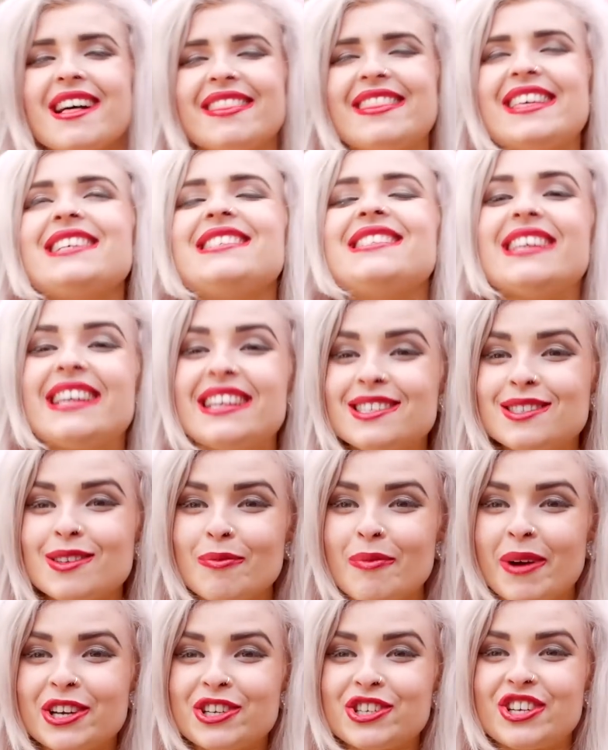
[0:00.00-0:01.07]
This is
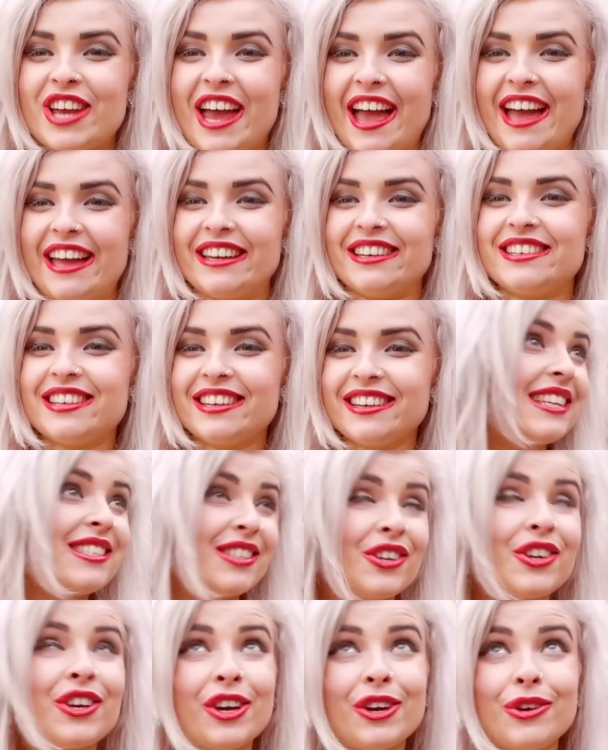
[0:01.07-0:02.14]
my shed.
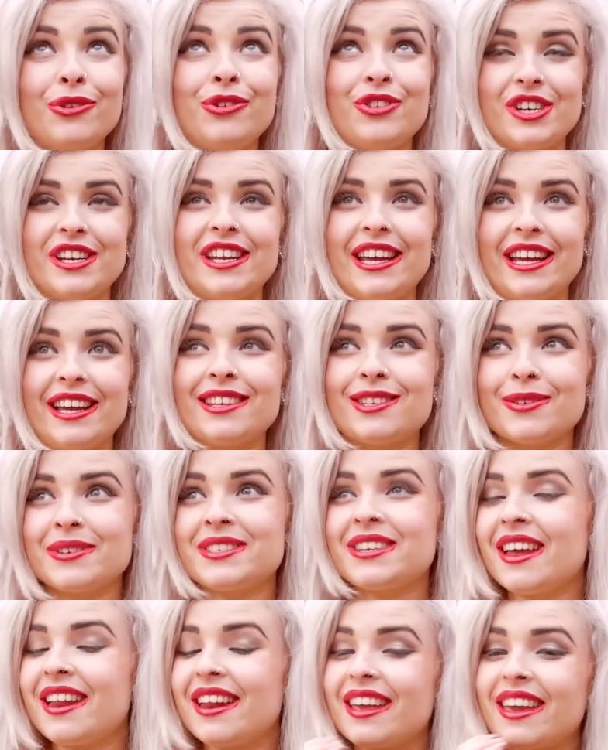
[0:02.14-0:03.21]
It's huge in here, so we're
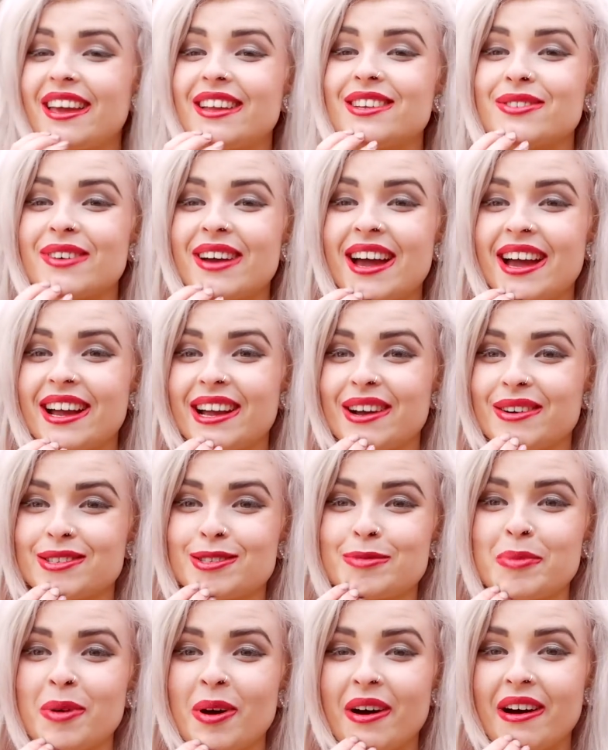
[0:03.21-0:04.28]
turning it into a hangout
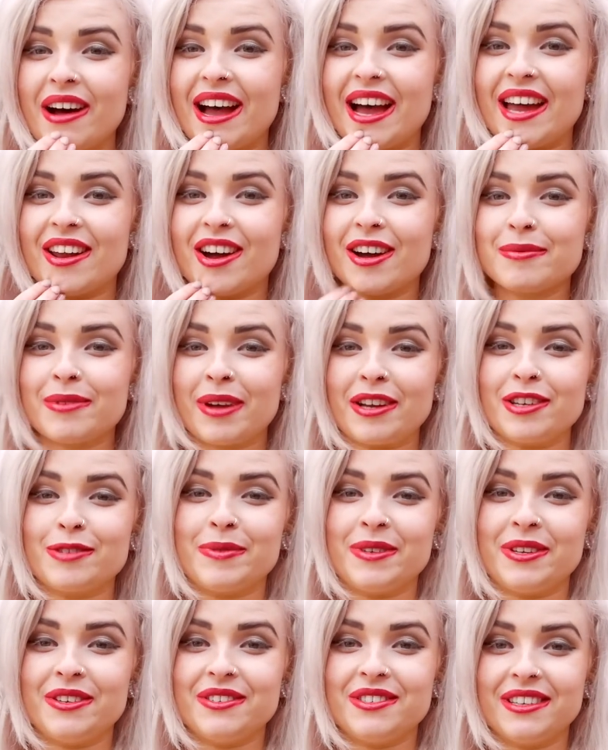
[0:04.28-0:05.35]
spot and I'm going to
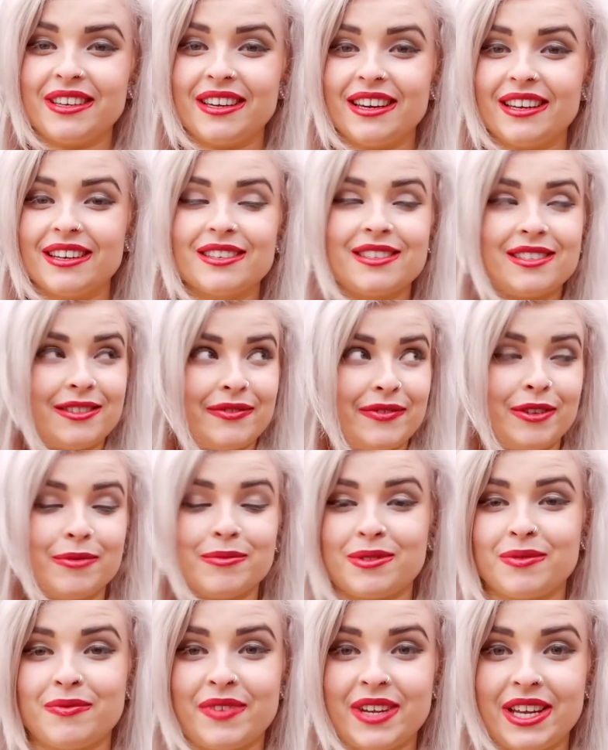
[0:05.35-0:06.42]
be using it to film
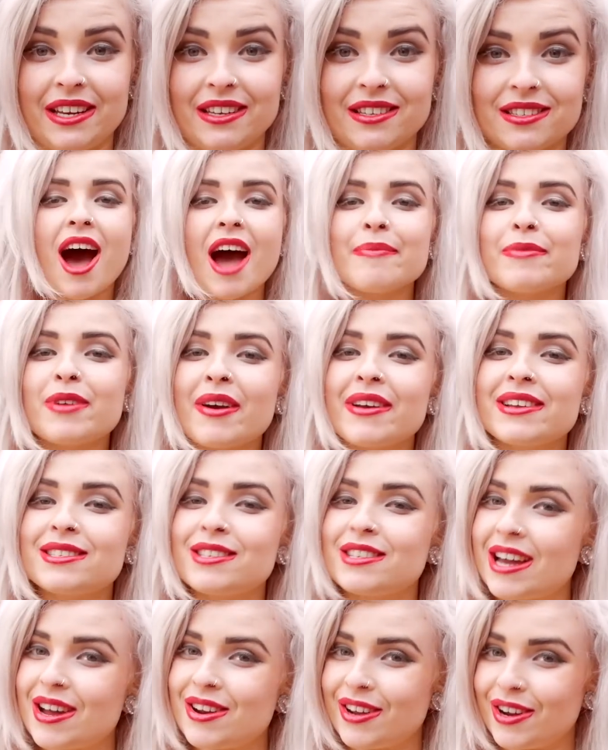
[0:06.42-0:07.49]
some vids. I'm going
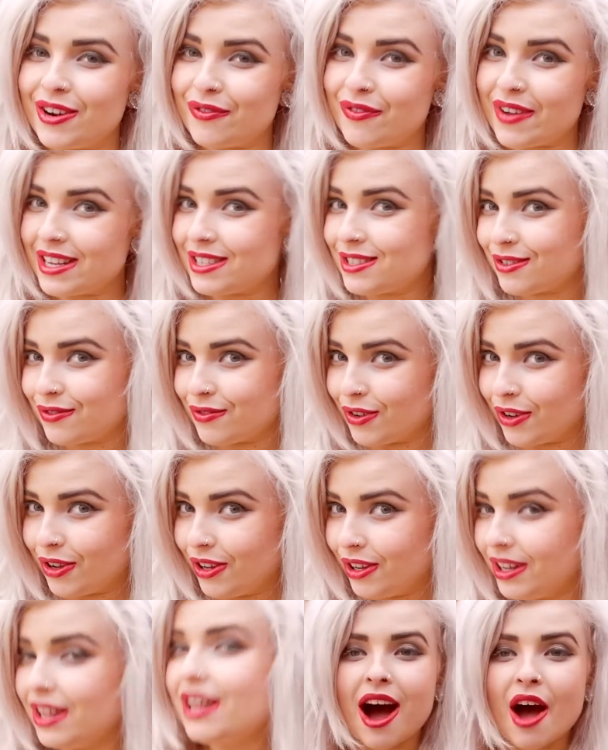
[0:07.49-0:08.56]
to Download
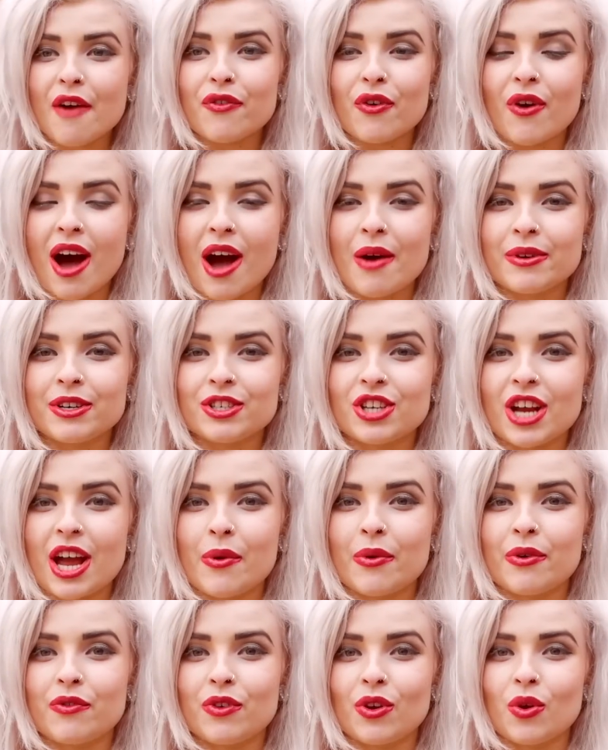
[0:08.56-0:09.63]
Festival. I thought I would share
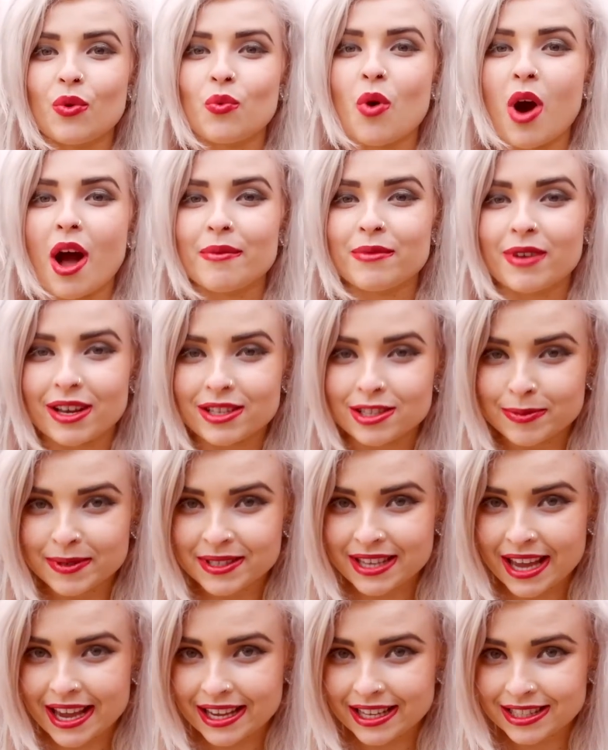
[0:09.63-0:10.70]
with you what I'm going to be
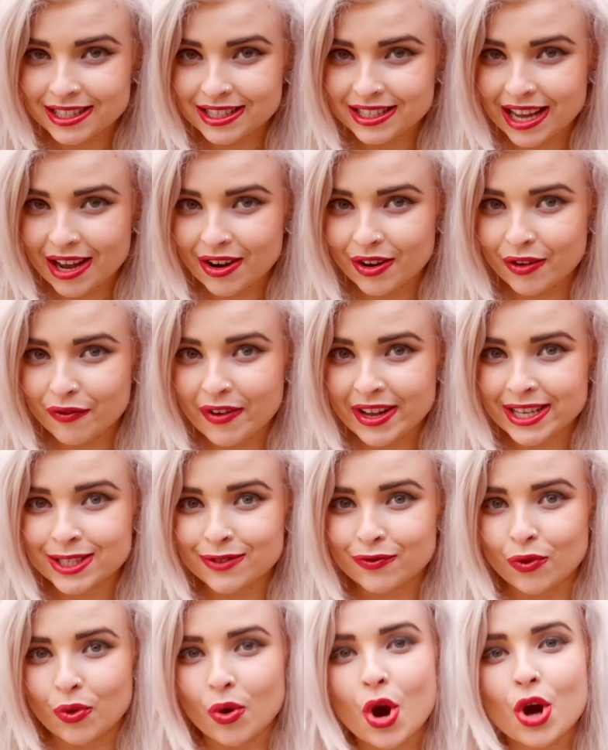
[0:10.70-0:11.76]
taking to Download
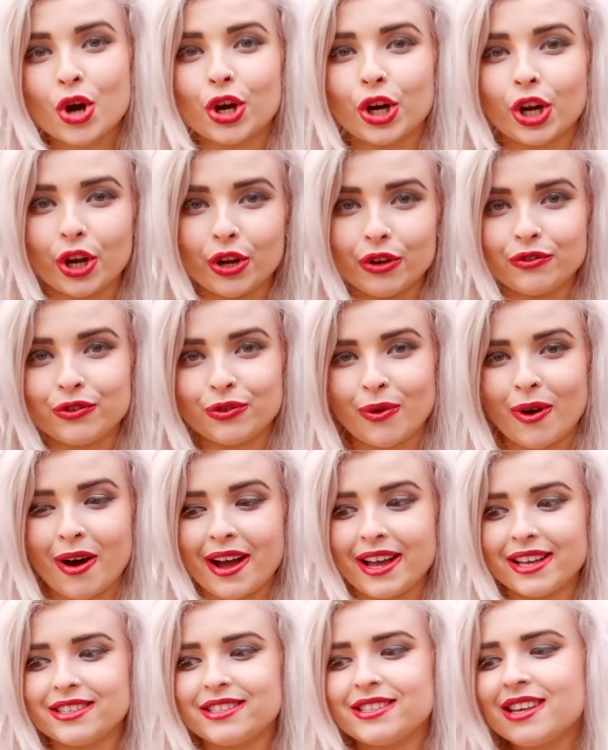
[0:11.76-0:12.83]
Festival
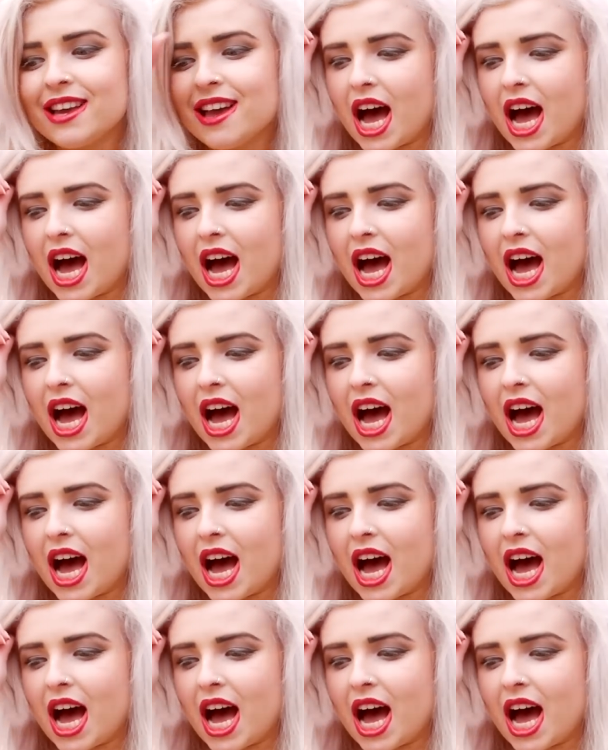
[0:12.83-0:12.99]
clothes-wise.